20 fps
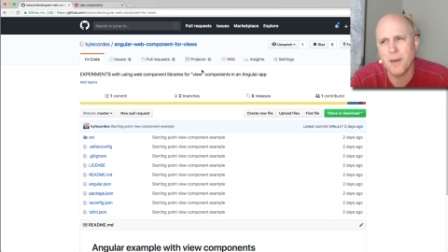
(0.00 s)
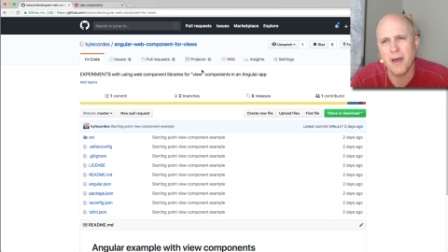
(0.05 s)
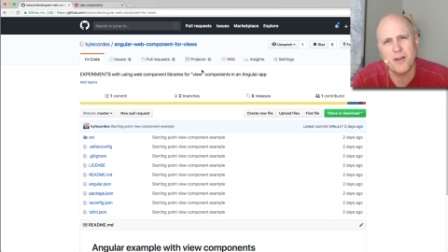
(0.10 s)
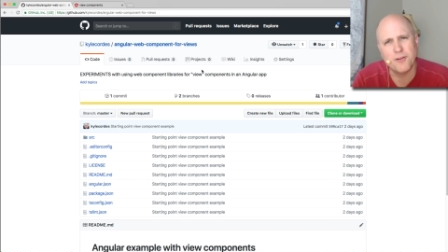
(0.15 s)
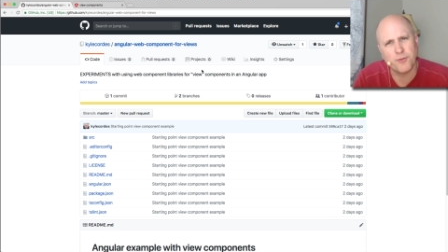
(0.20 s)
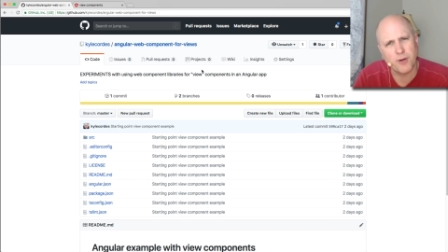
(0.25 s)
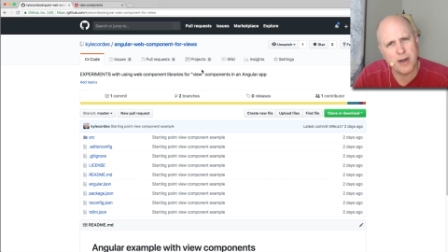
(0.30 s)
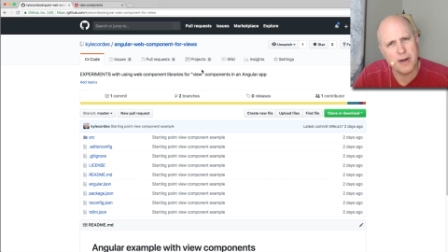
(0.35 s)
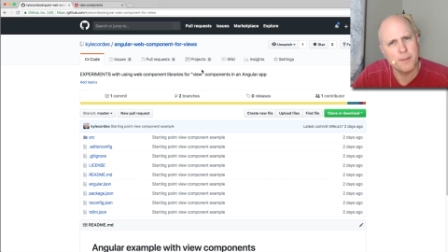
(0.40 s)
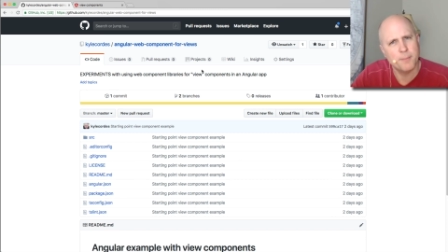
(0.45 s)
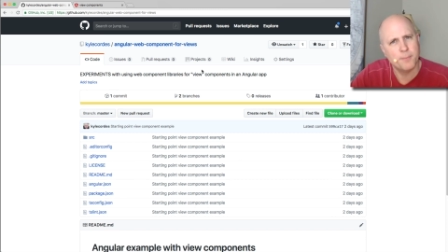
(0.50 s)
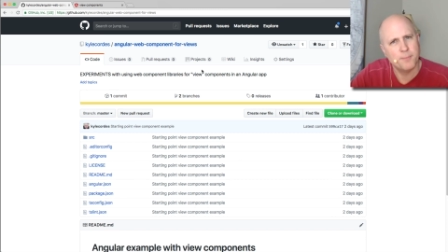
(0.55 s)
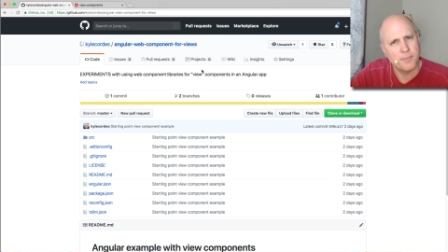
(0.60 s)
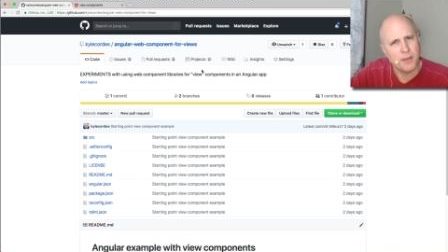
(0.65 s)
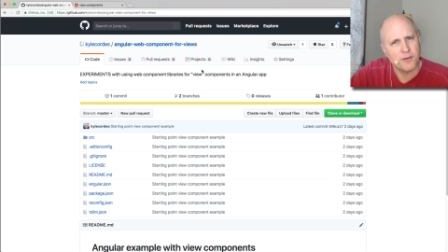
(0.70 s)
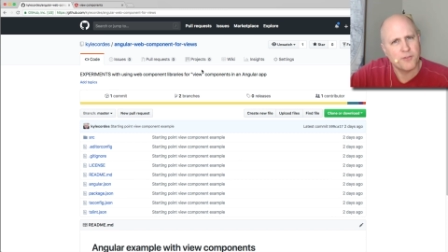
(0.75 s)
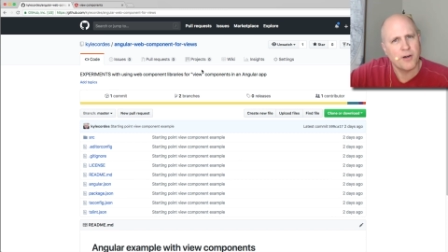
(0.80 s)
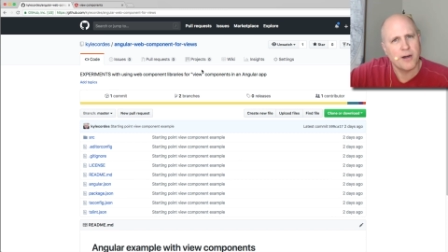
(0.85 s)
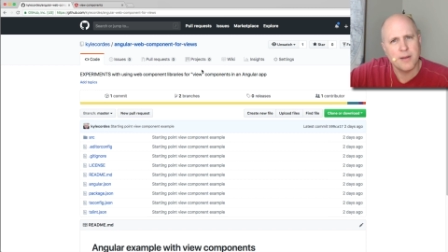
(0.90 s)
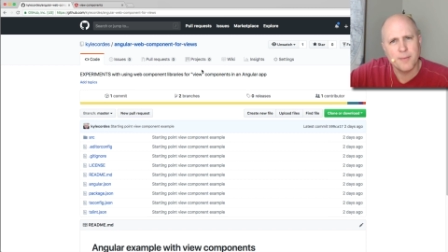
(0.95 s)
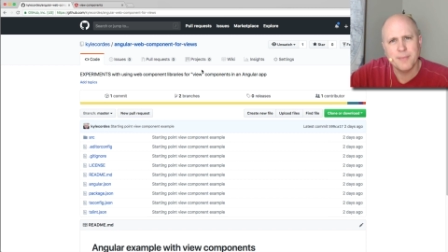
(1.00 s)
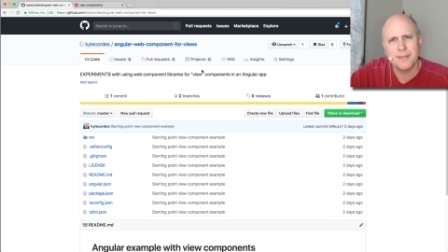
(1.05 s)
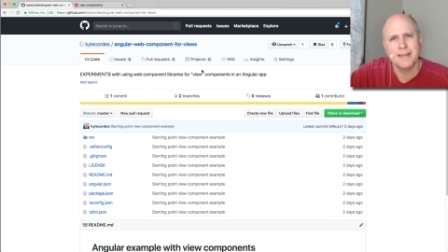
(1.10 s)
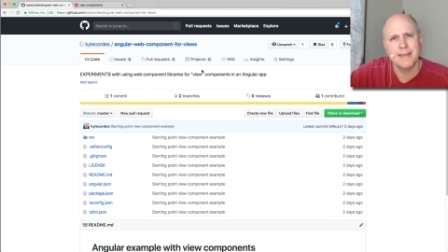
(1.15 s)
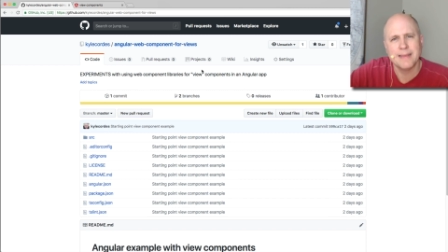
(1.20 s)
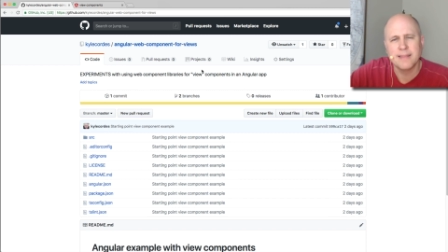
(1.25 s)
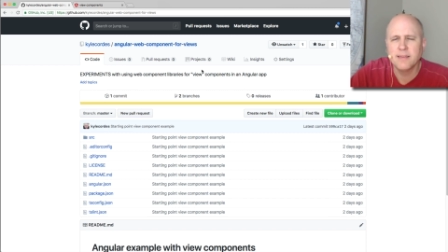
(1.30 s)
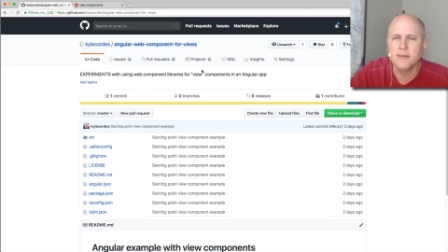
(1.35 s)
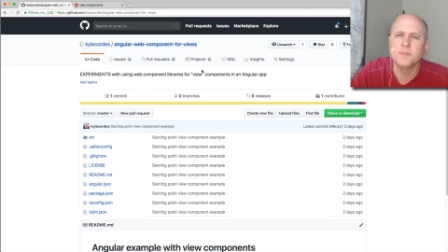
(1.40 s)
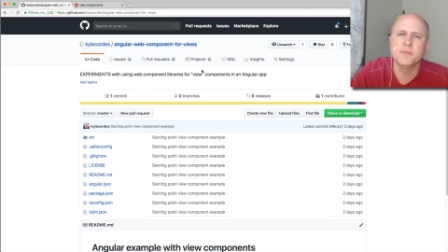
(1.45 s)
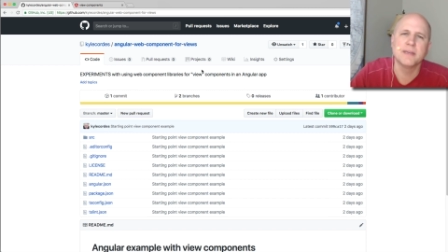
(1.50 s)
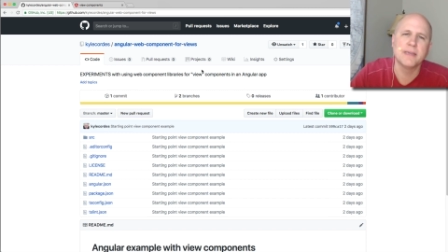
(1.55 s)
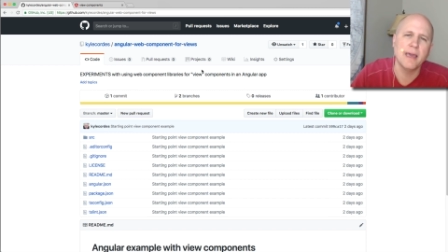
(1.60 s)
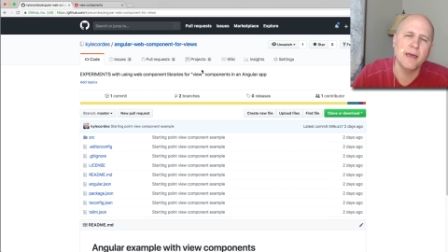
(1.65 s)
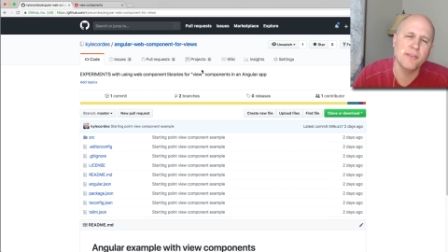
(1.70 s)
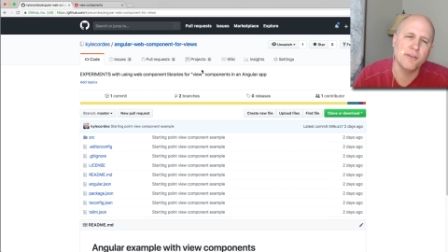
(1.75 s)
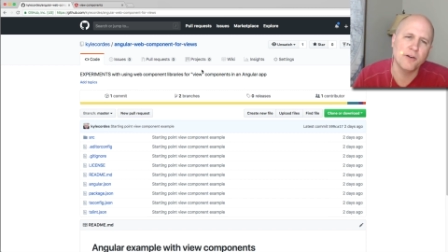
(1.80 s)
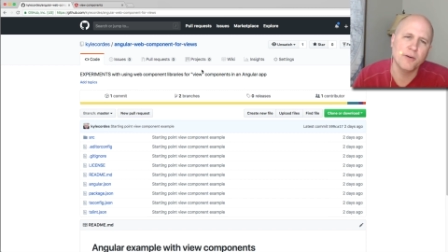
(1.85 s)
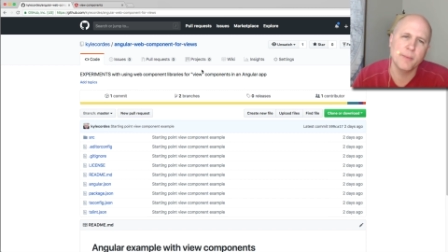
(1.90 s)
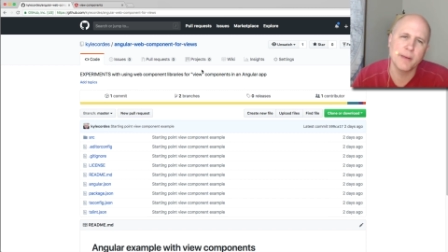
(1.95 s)
I'll try to I'll try to link them
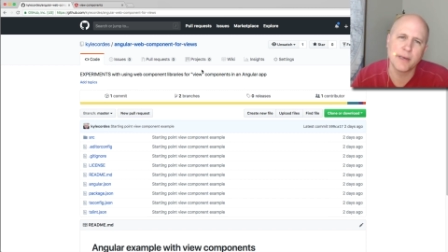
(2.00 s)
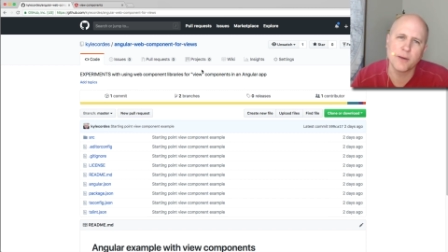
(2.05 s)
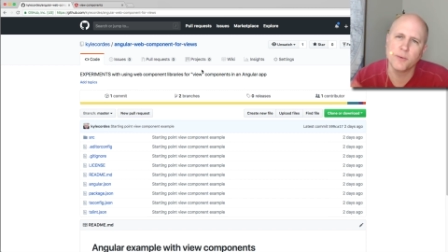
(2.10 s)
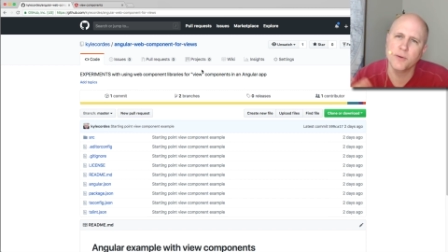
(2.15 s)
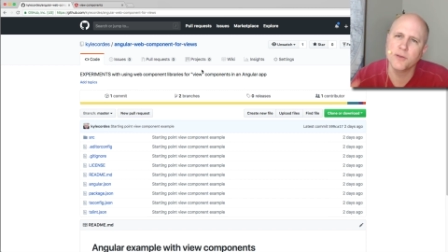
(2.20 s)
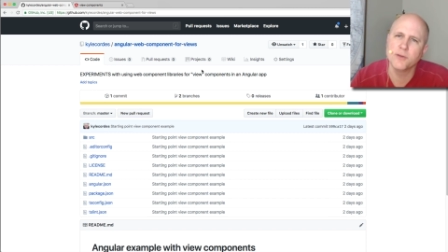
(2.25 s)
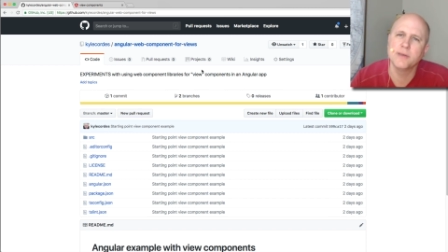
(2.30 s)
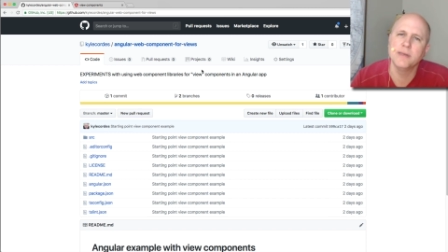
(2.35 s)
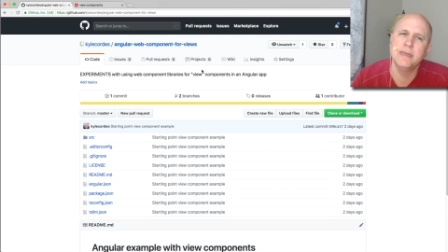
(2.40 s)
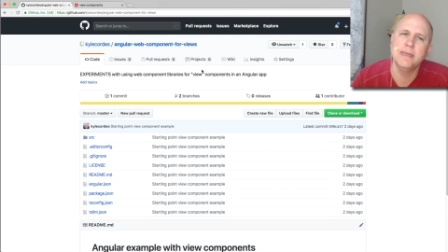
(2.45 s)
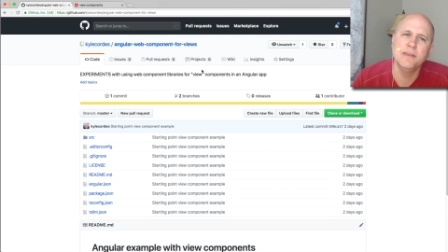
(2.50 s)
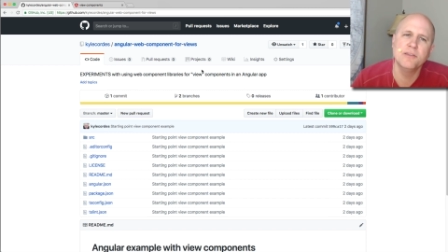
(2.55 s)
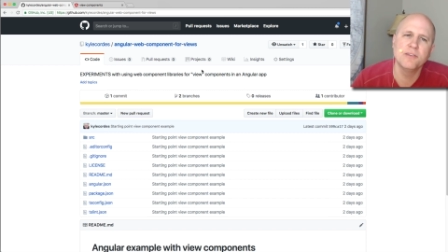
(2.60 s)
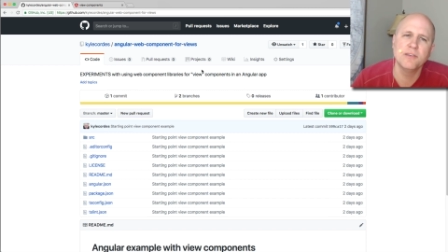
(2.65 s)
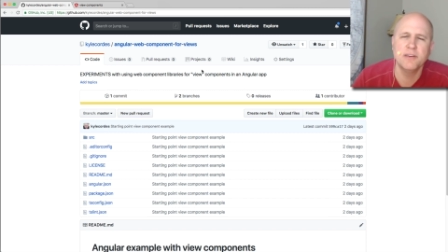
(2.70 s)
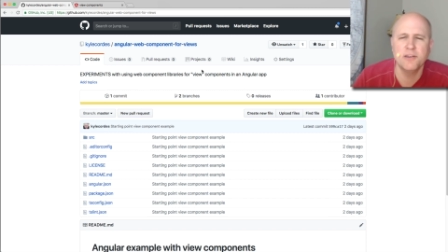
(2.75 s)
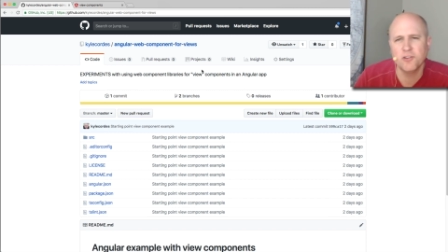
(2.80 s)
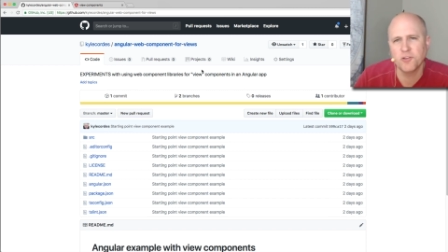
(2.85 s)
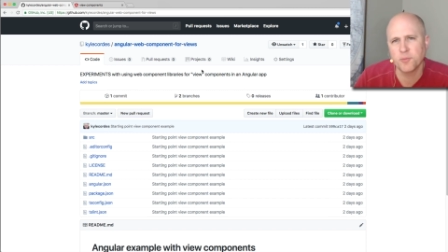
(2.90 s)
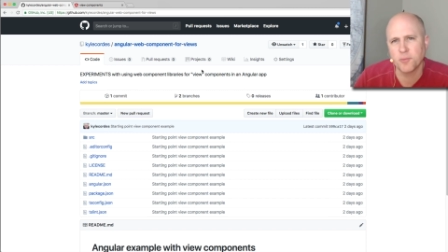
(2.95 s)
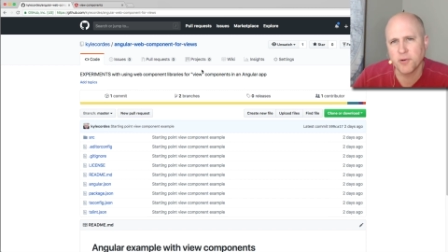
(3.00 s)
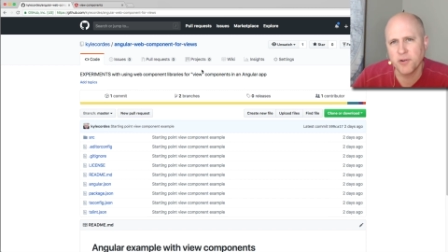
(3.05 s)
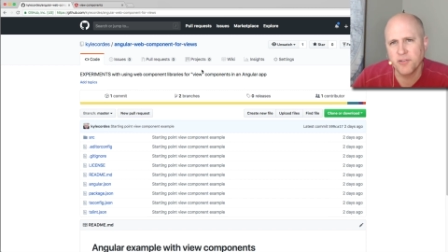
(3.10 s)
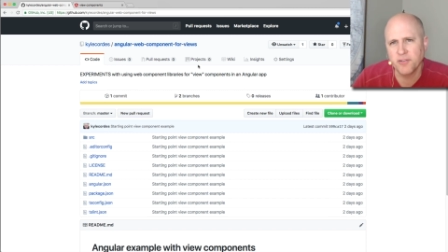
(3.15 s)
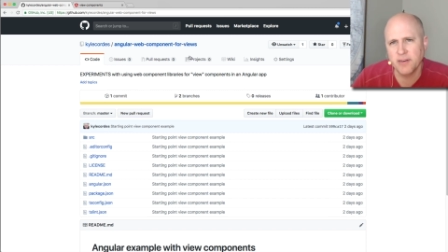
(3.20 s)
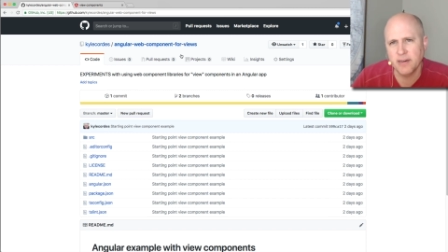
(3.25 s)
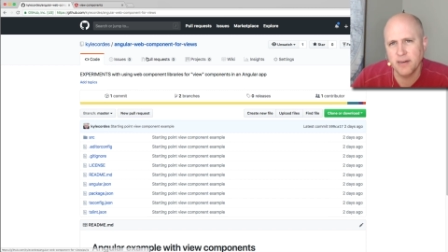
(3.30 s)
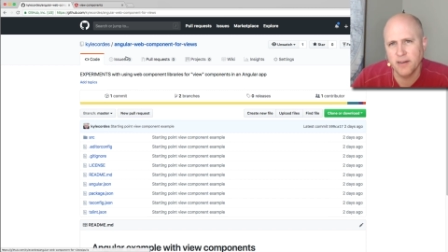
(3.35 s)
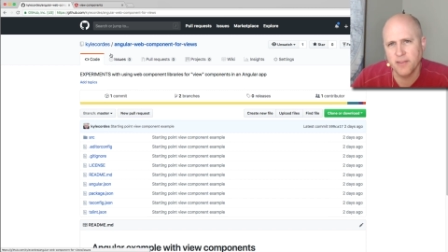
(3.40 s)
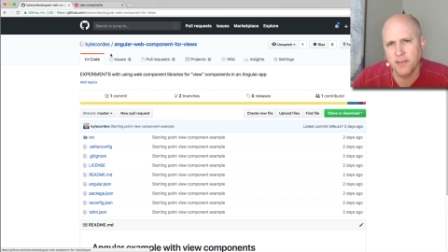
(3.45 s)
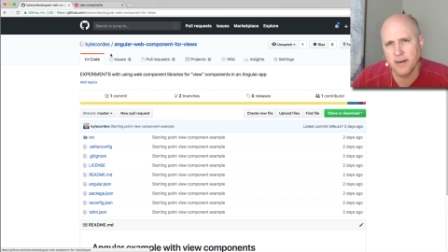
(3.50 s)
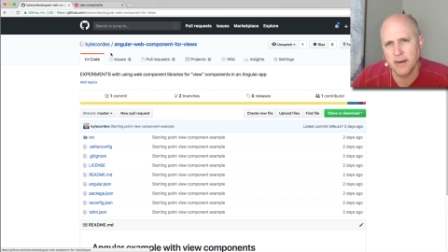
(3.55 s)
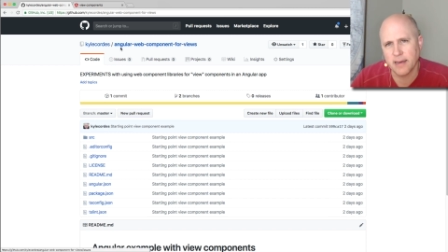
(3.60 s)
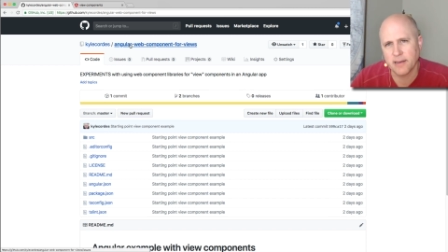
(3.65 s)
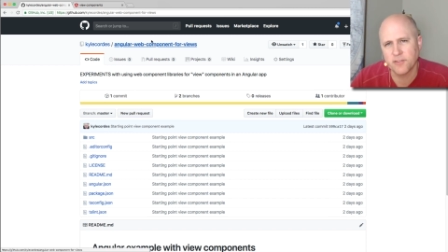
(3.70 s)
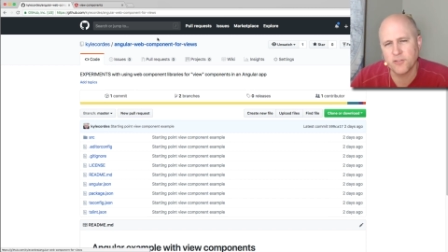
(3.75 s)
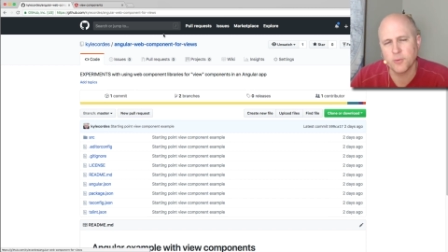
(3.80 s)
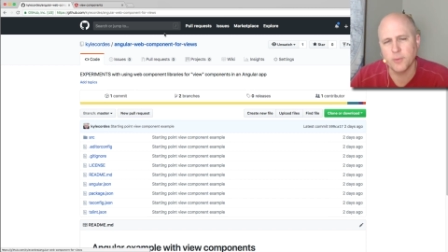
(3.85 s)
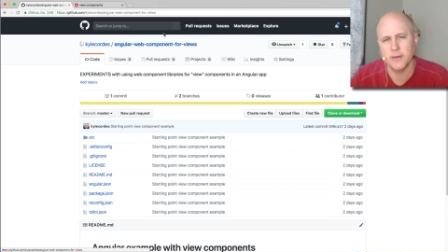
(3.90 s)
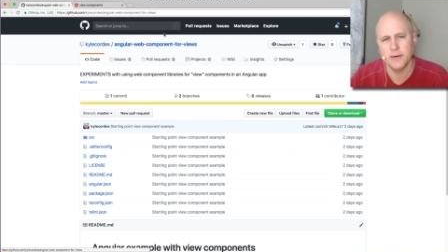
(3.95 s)
together, make it where you can easily just proceed to the
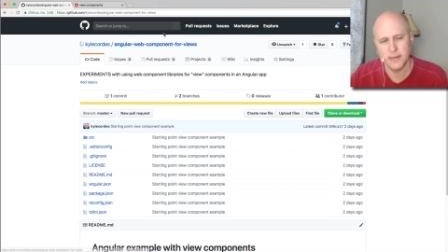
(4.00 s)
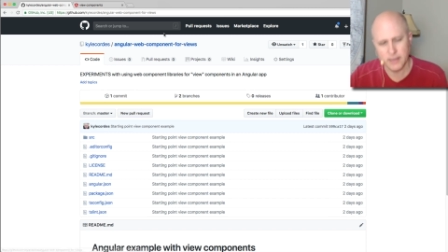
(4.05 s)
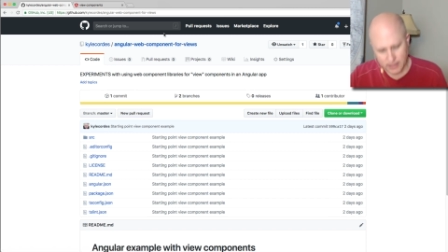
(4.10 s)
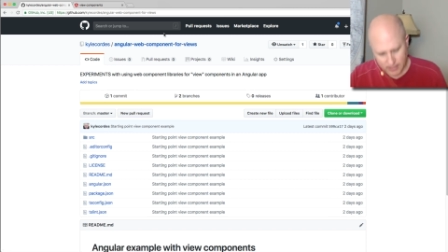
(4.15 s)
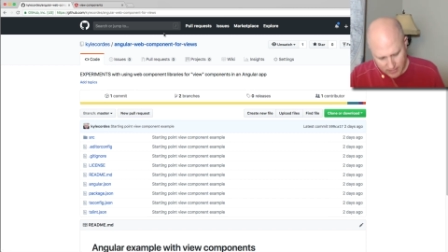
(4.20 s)
next one.